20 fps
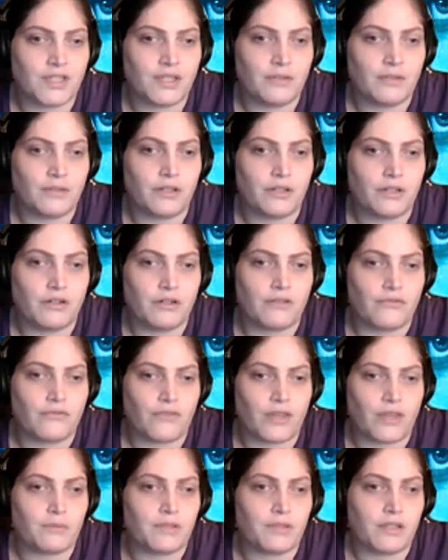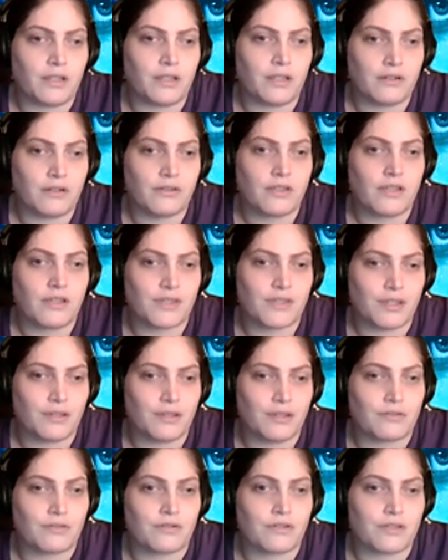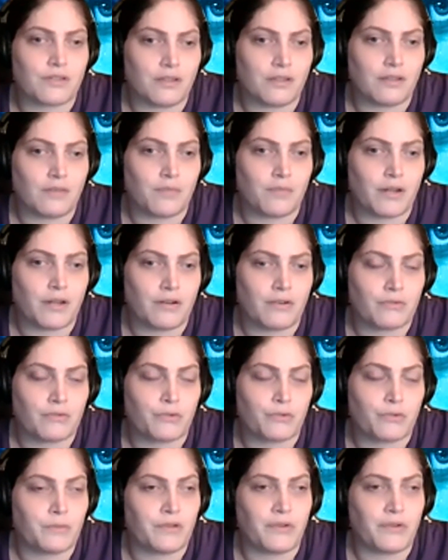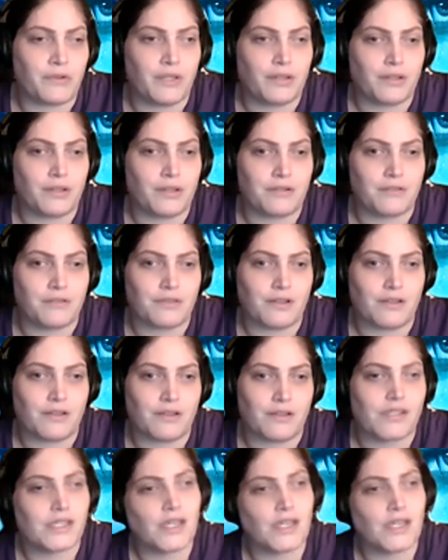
we are a family here that's interested in the paranormal and other things.